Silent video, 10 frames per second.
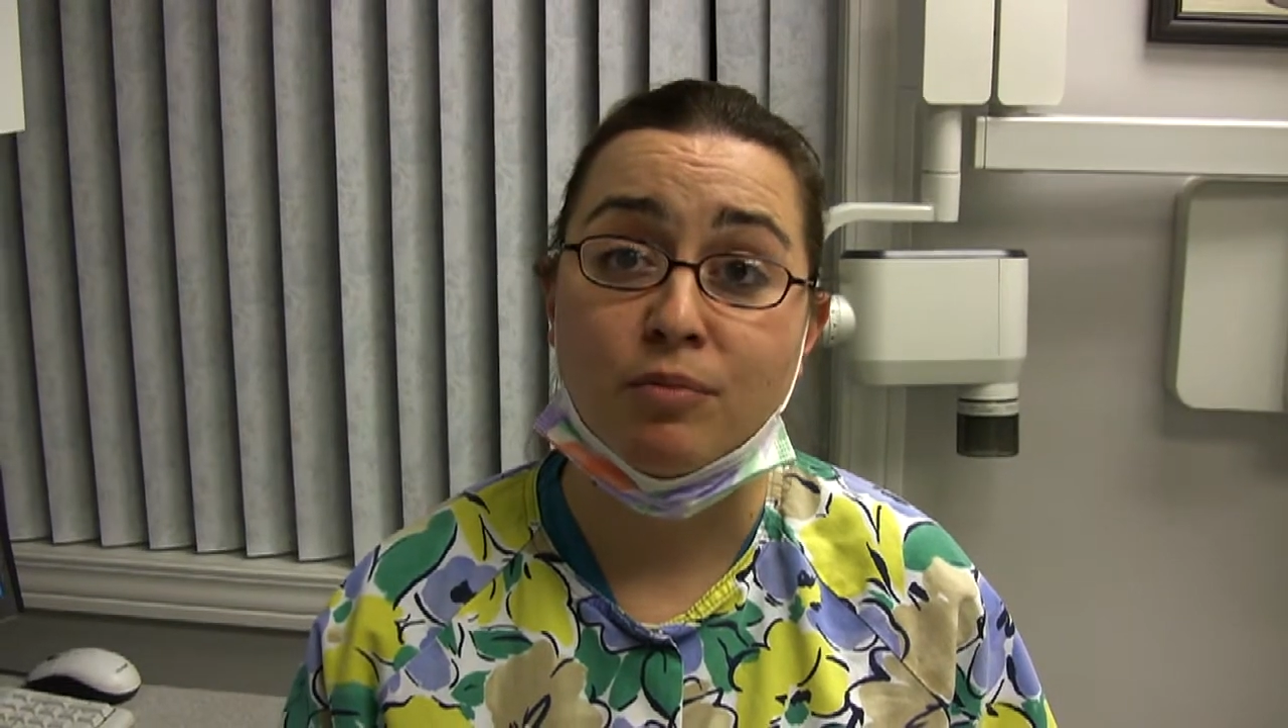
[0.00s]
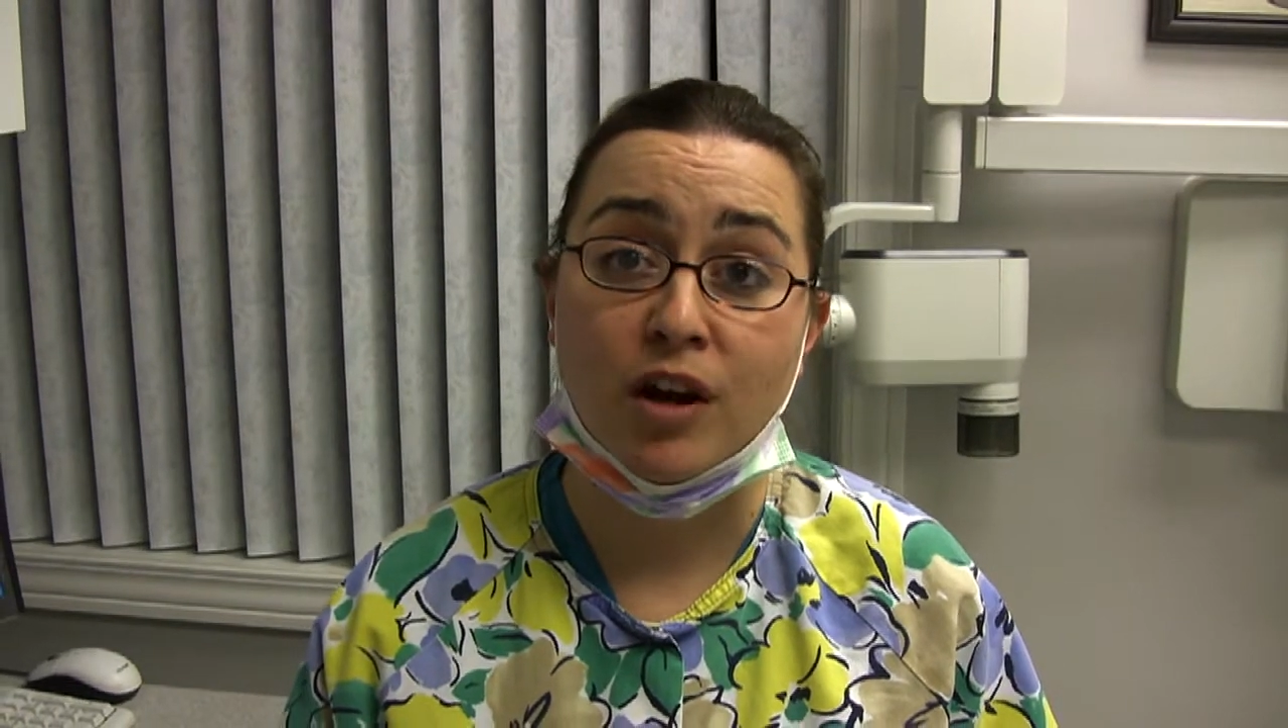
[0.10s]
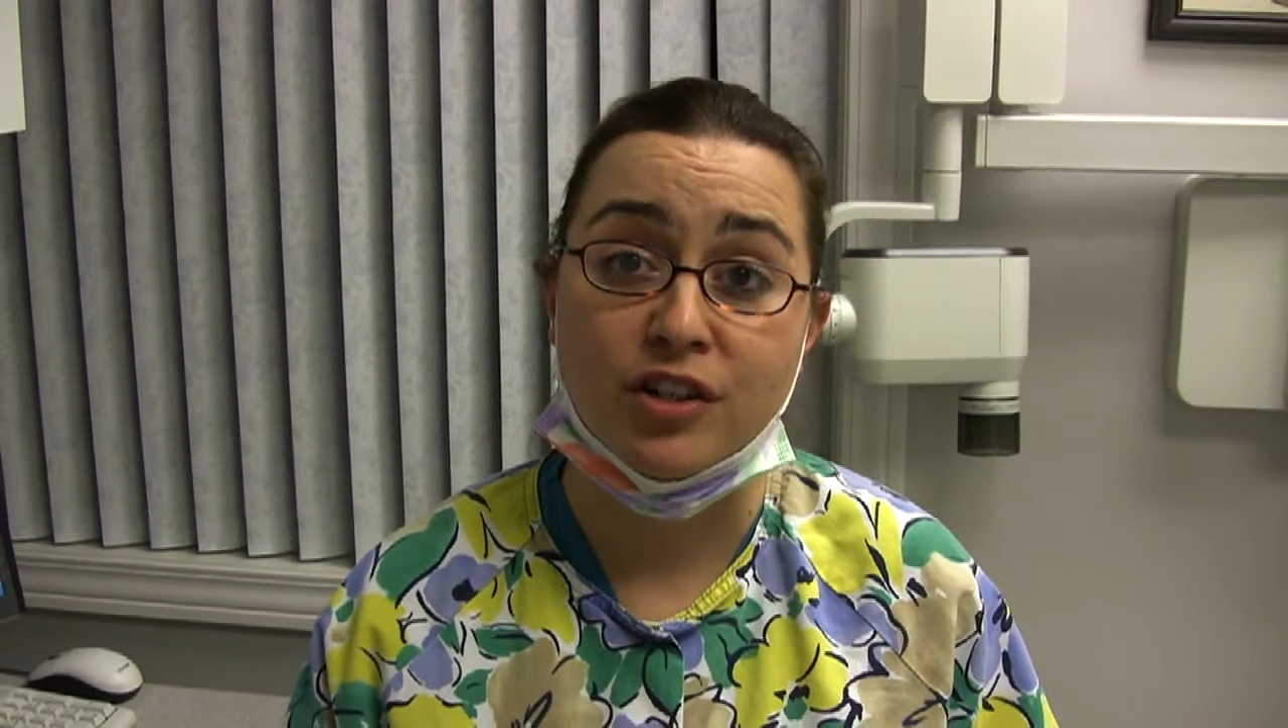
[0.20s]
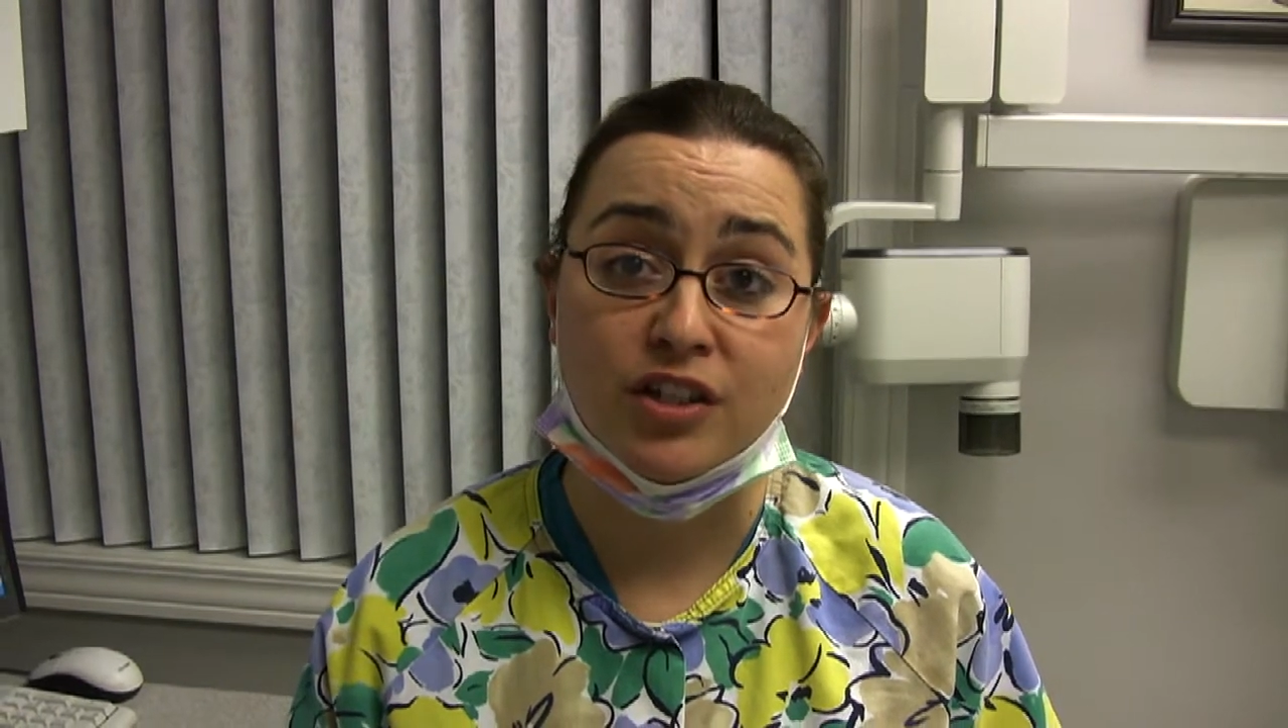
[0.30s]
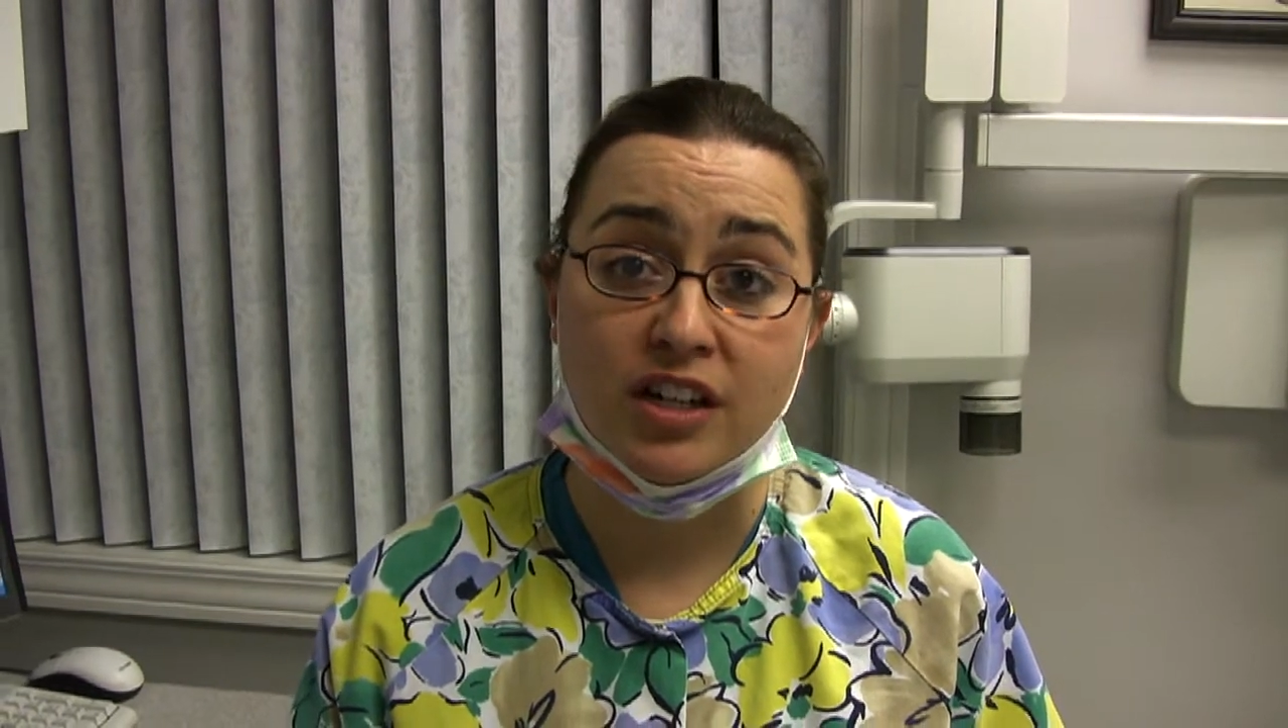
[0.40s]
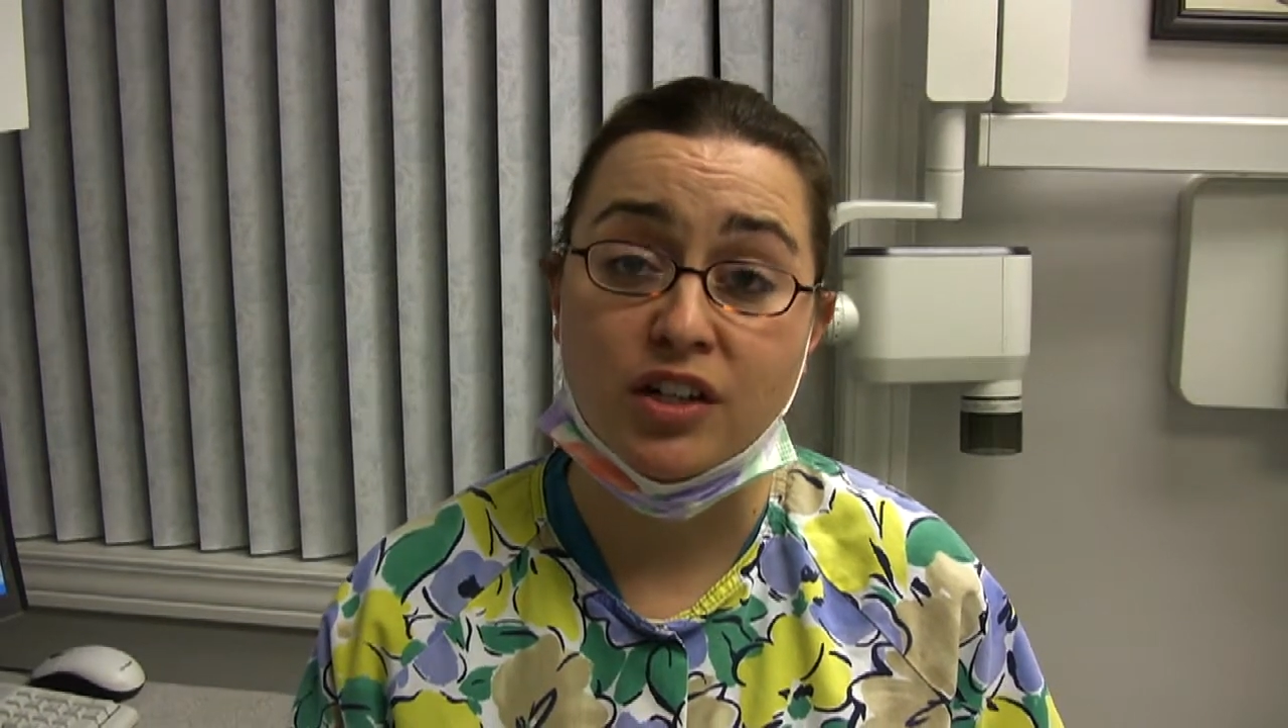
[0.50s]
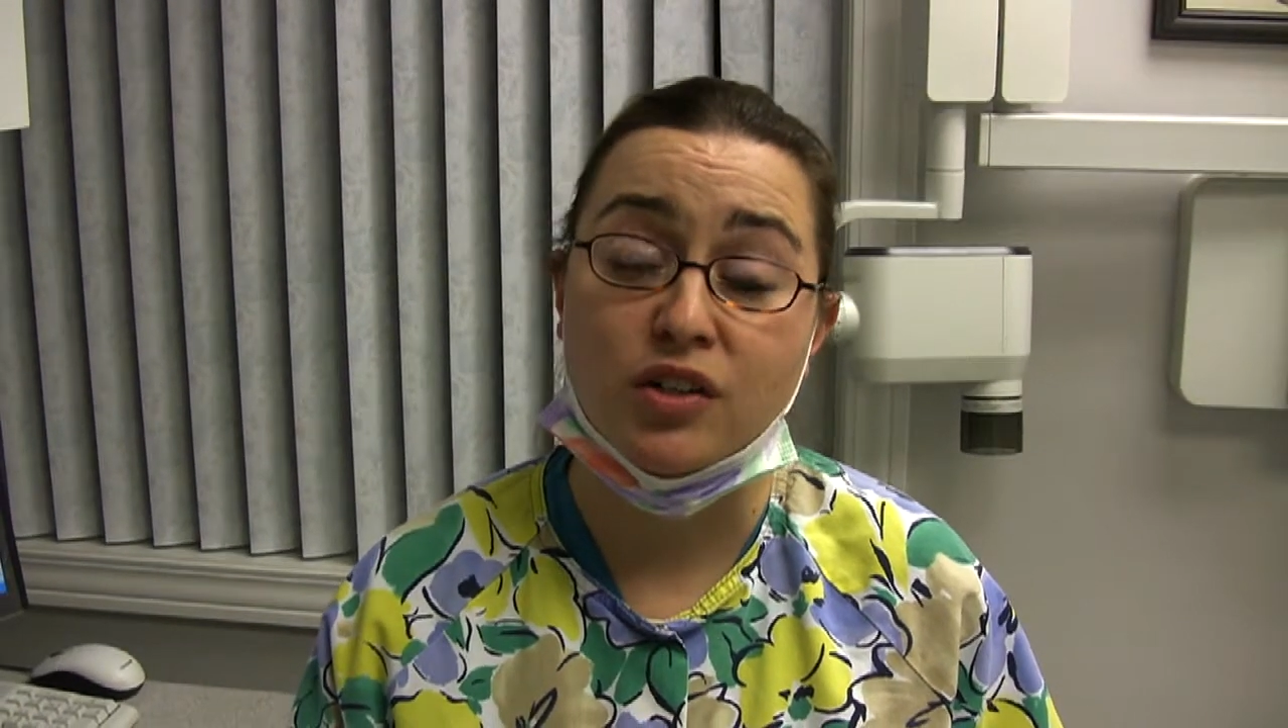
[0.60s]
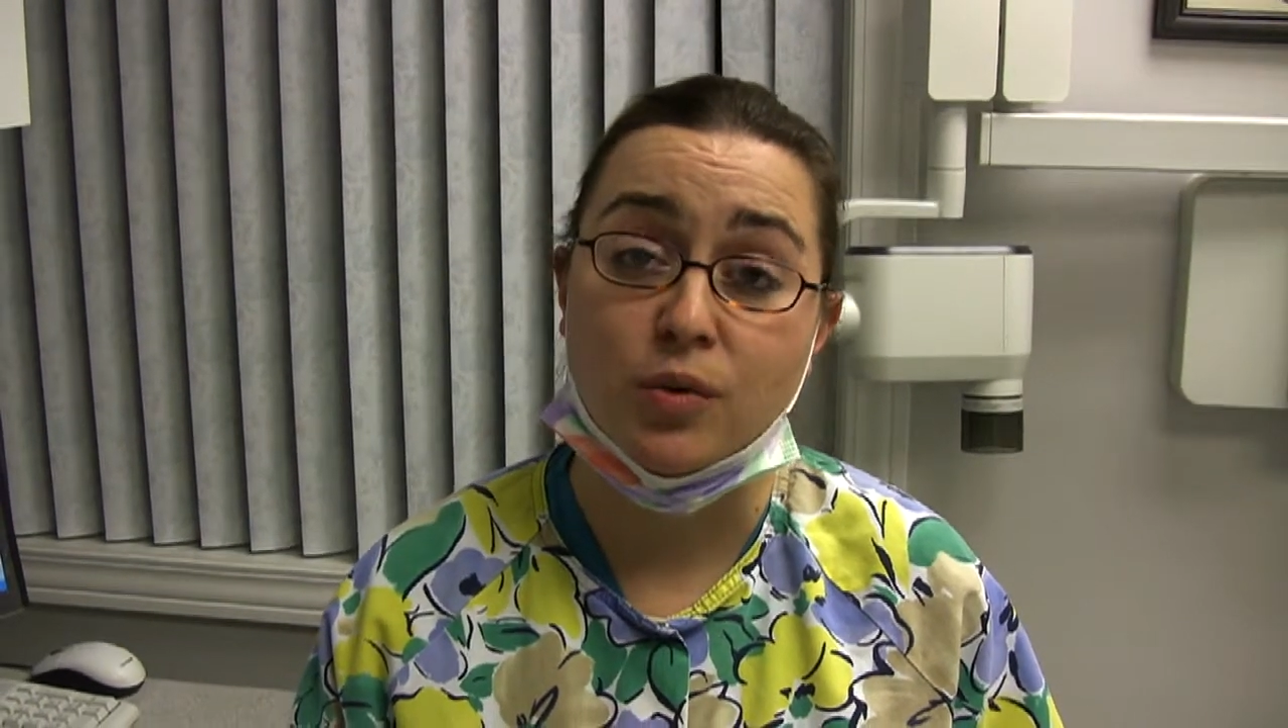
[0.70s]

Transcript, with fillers: brushing